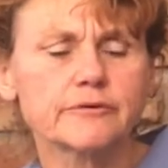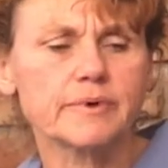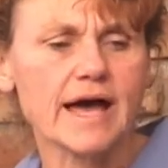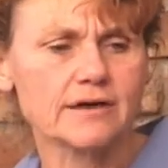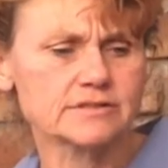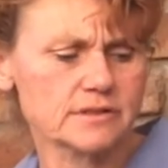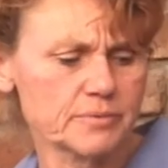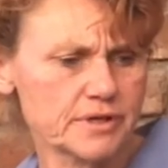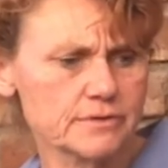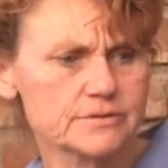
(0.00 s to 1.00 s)
house
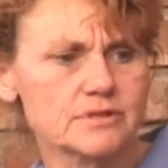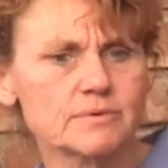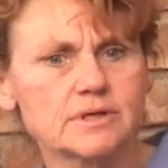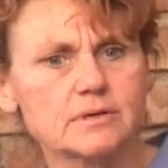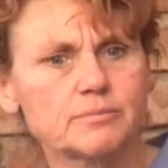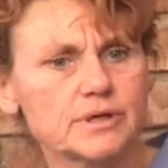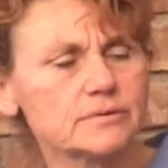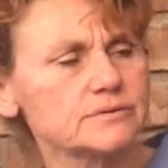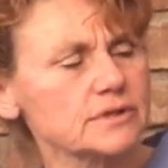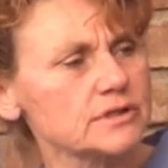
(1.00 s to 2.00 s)
appears to be
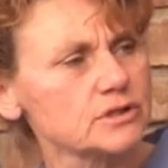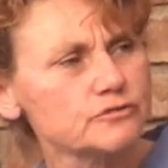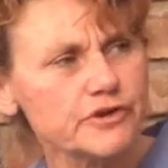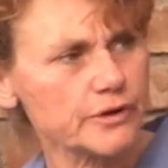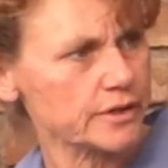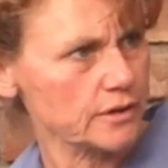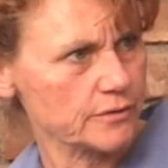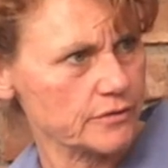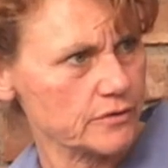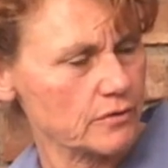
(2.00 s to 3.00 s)
built very
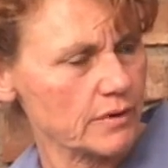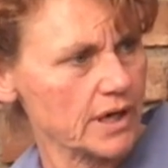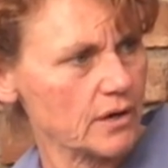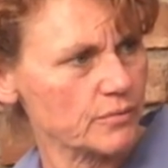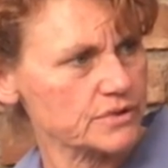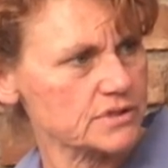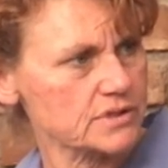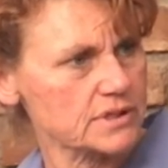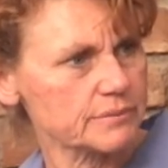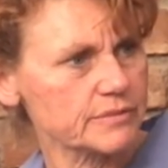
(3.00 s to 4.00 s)
low to the ground, which
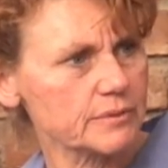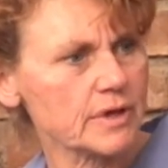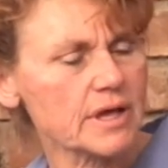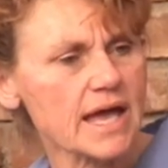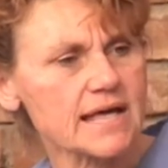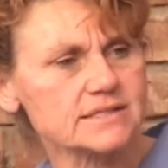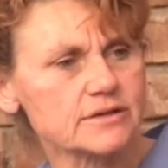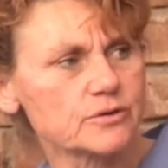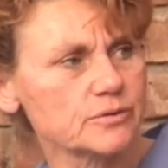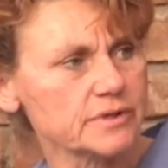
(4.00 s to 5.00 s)
has
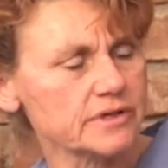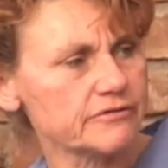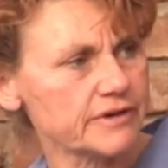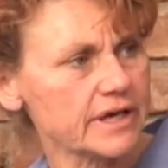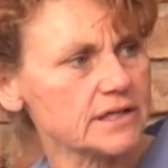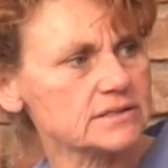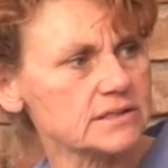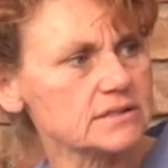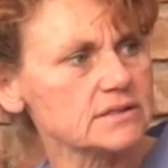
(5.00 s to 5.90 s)
a cooling effect.